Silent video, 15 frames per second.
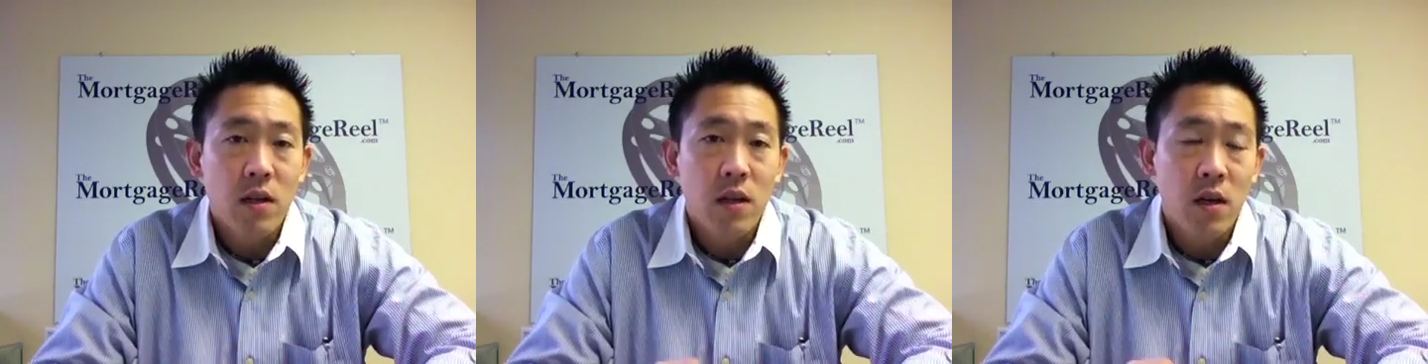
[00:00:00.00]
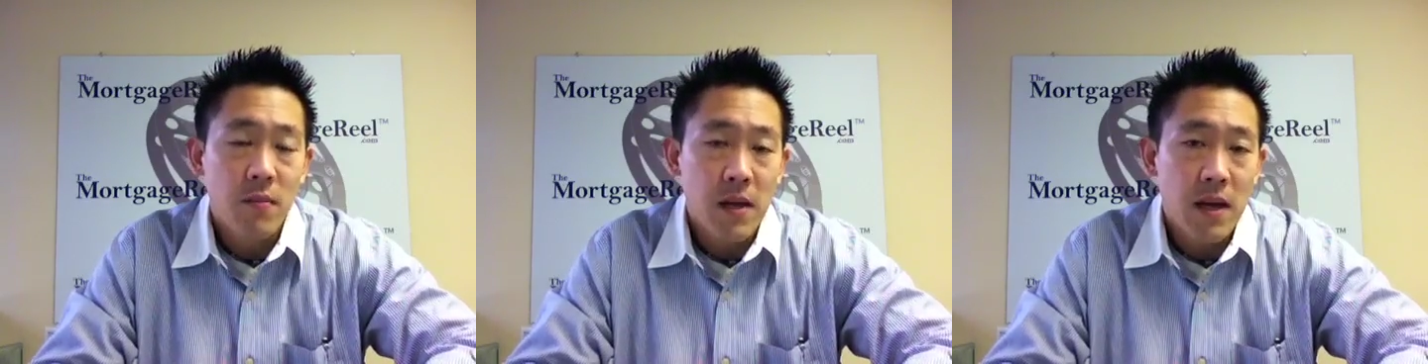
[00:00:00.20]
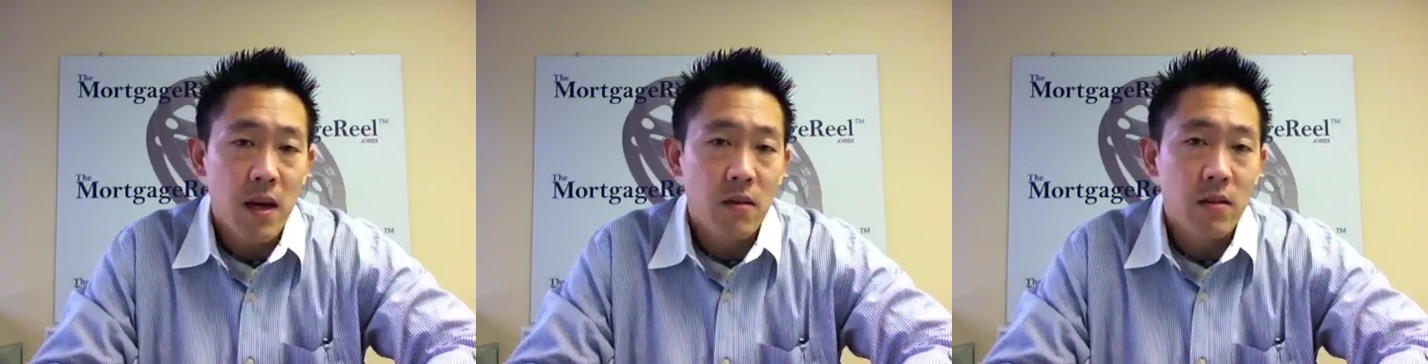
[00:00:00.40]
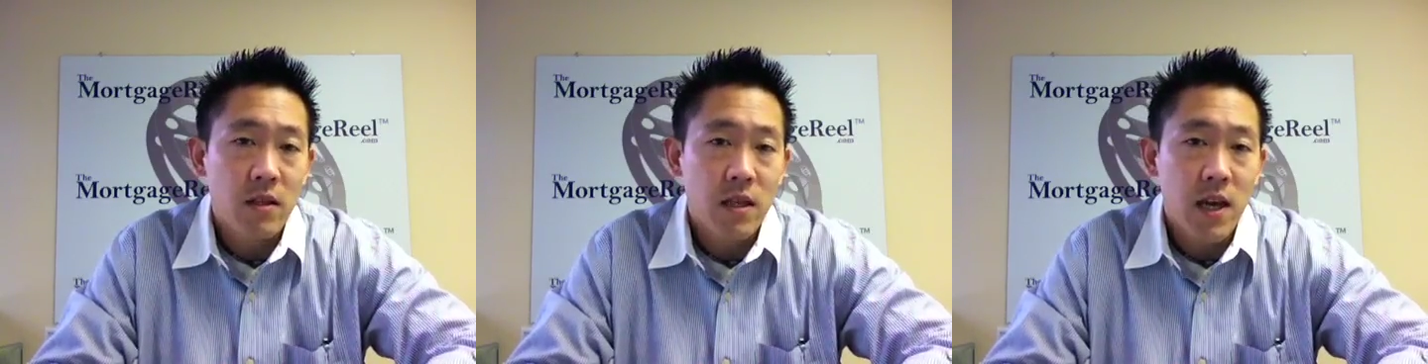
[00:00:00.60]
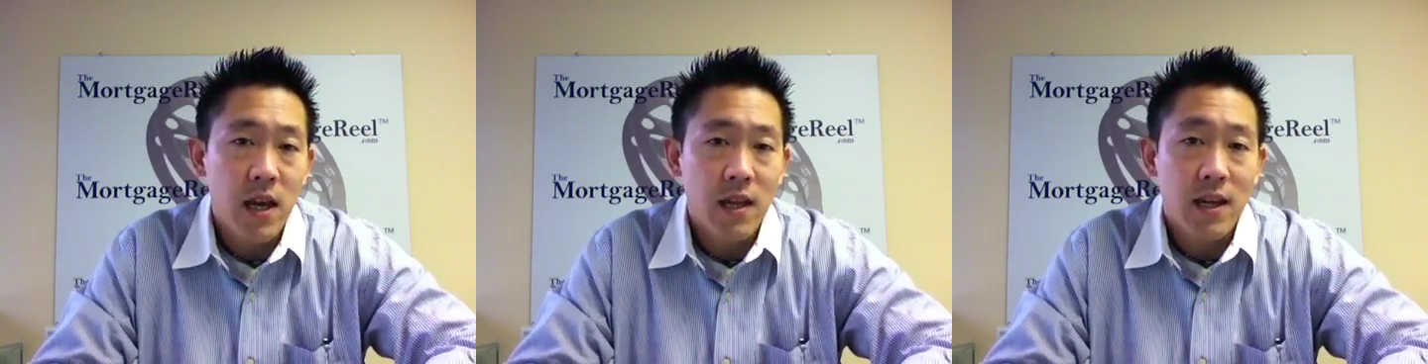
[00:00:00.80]
coming out and
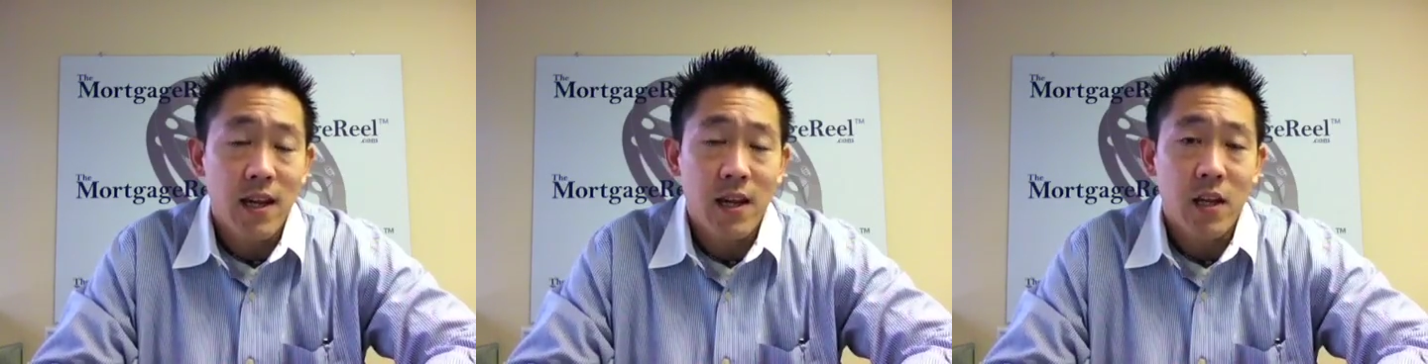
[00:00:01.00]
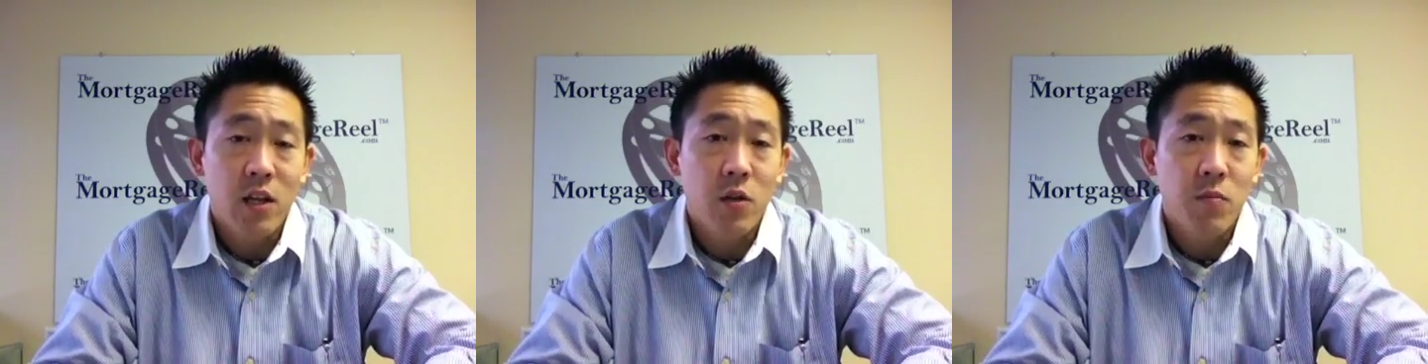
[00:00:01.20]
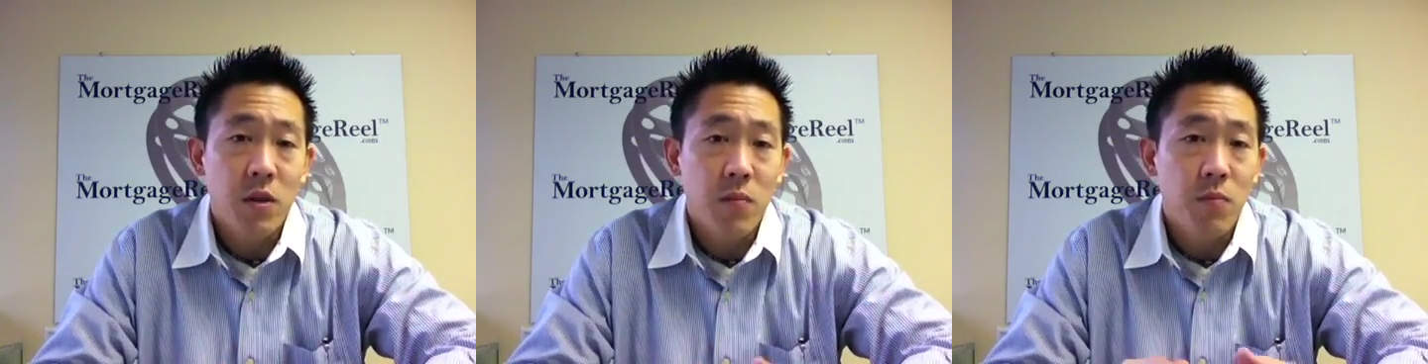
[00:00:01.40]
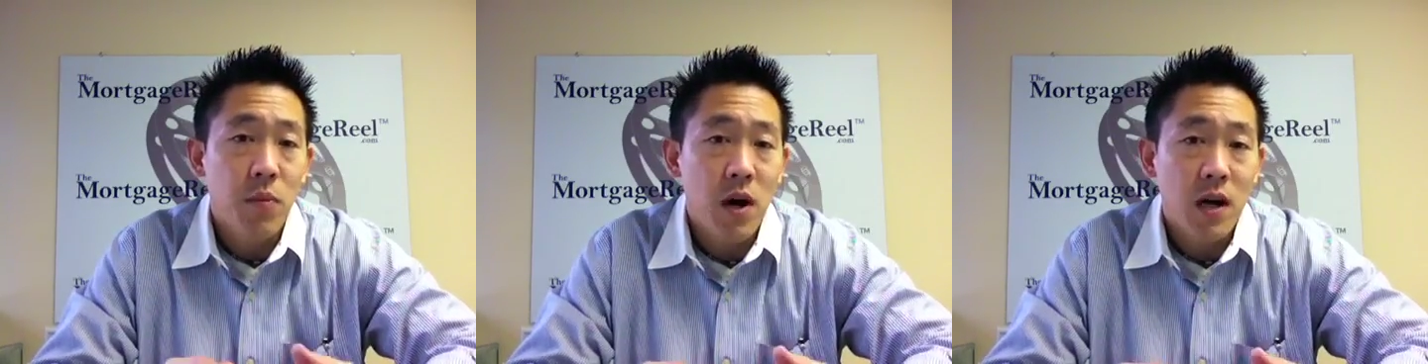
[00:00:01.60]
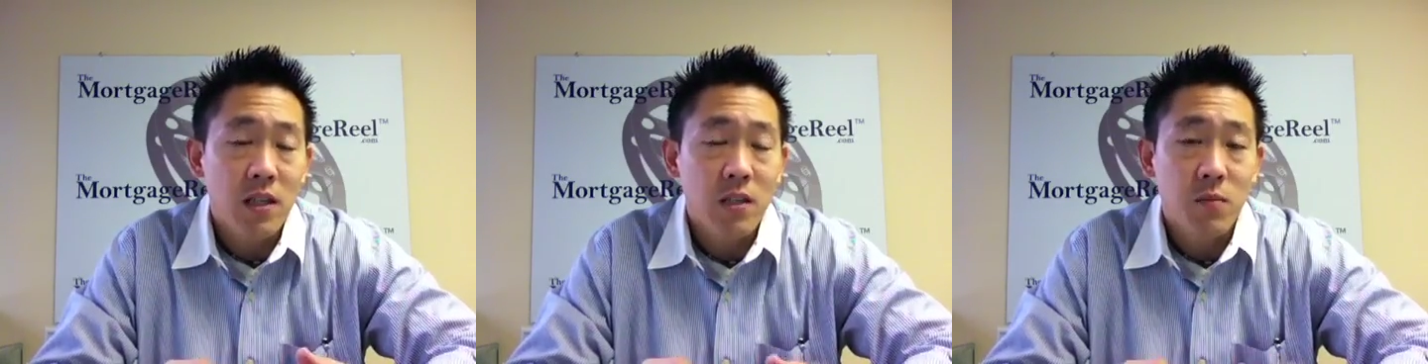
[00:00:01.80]
saying that it could be
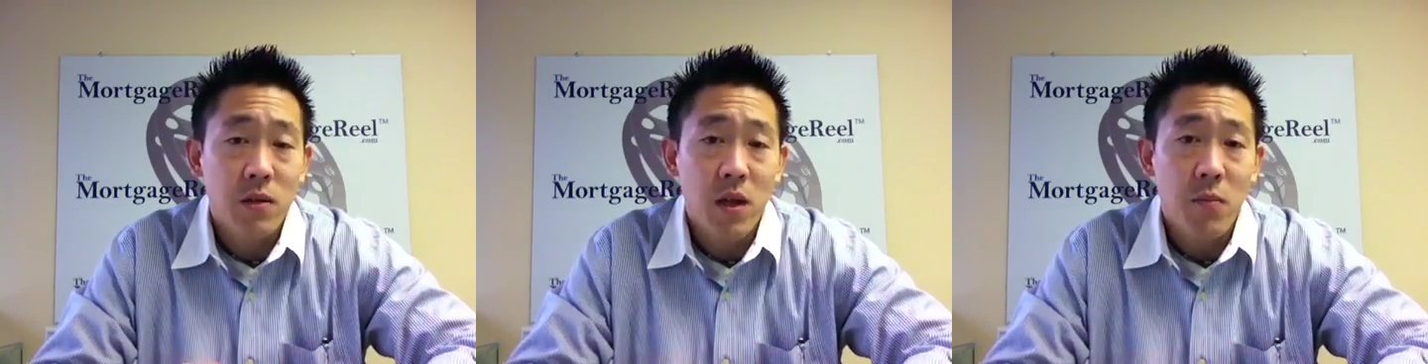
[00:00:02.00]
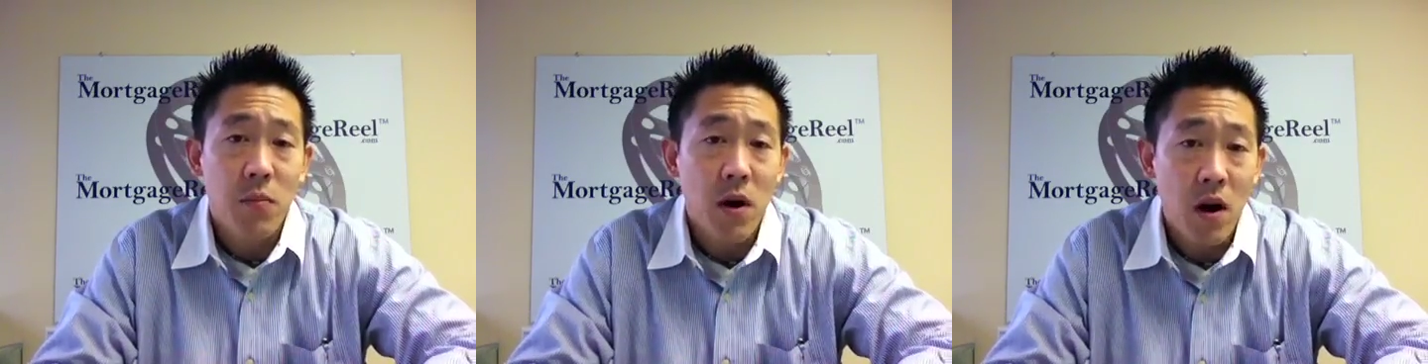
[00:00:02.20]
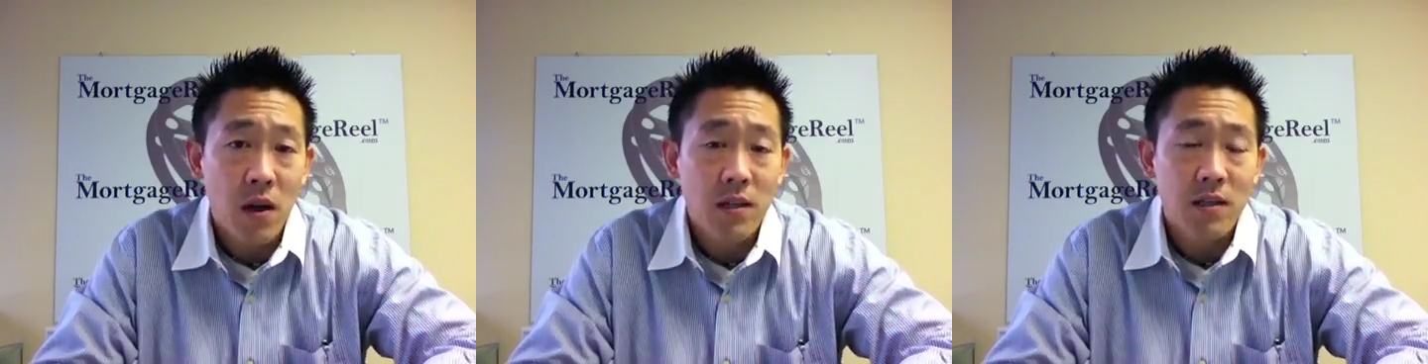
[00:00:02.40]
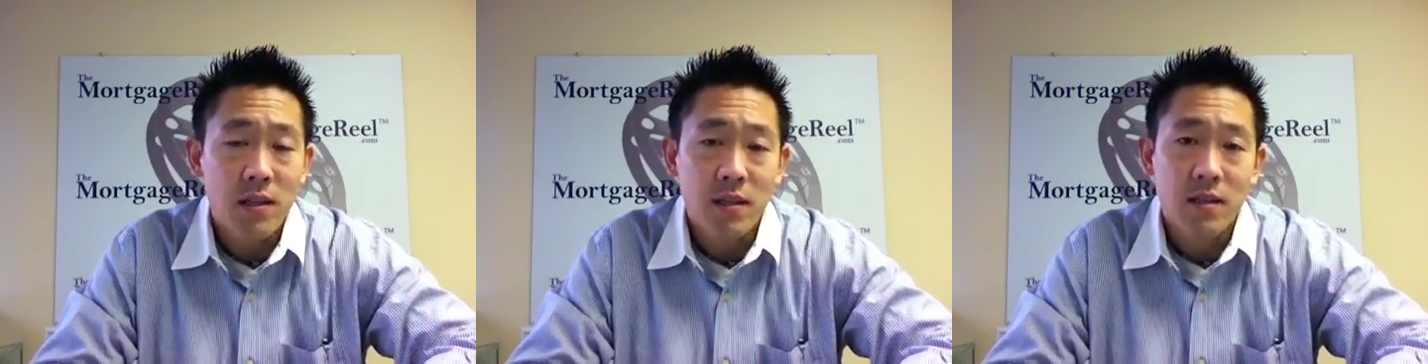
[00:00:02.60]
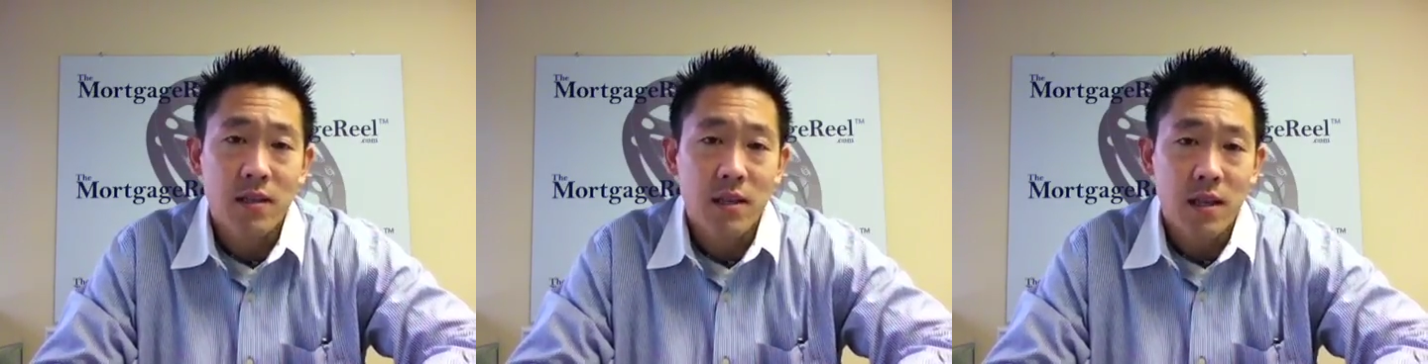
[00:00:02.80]
possibly a
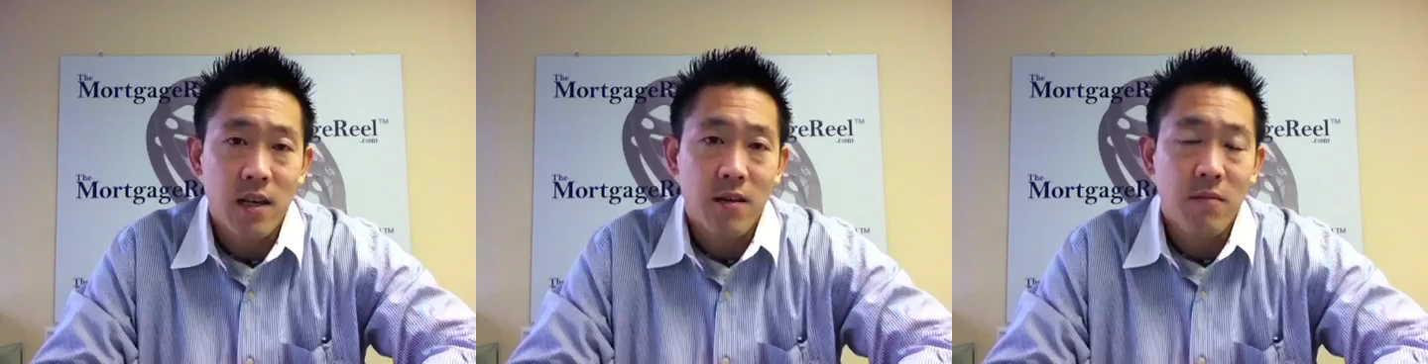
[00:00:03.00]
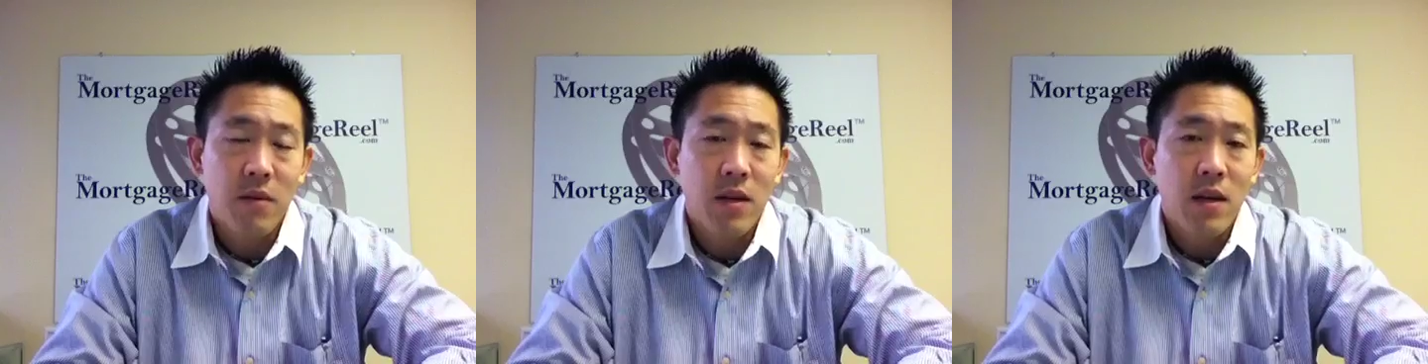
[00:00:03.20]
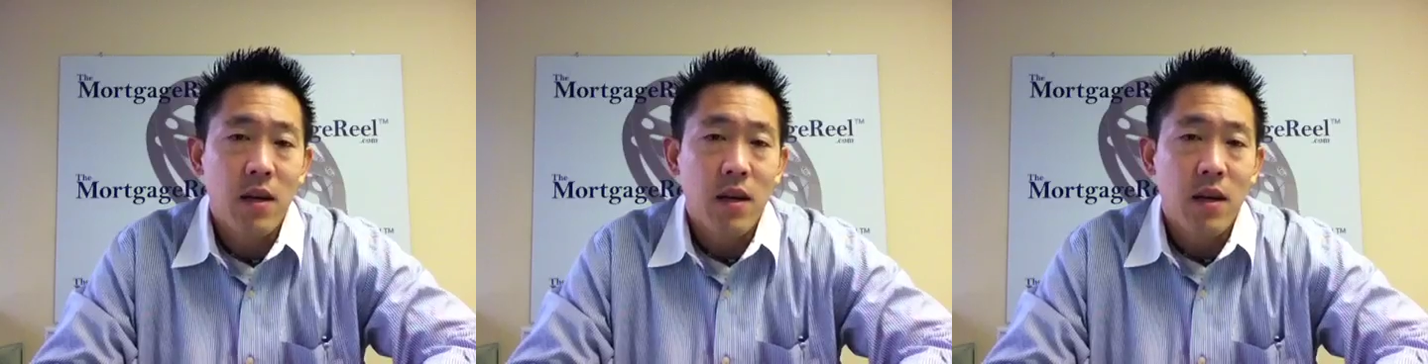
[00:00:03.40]
Ponzi scheme.